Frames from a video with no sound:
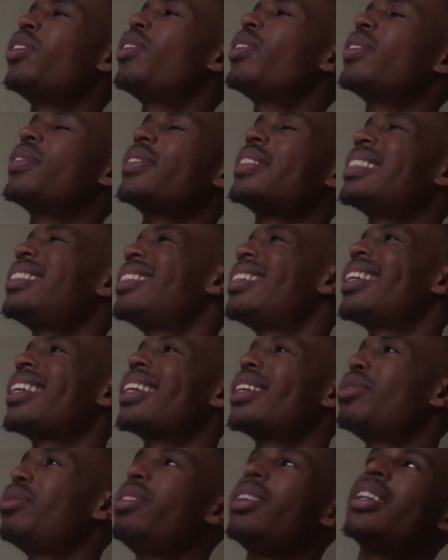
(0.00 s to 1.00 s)
oh, yeah, I
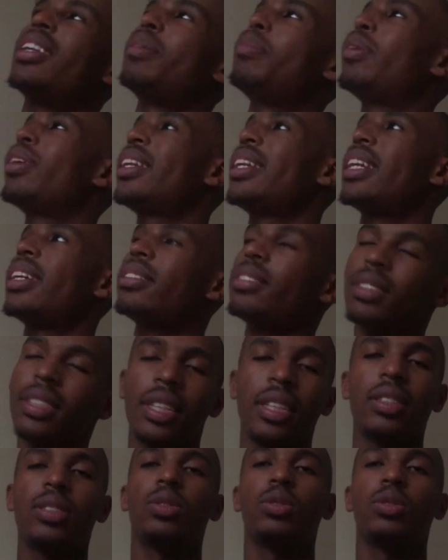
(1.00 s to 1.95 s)
can learn about life science.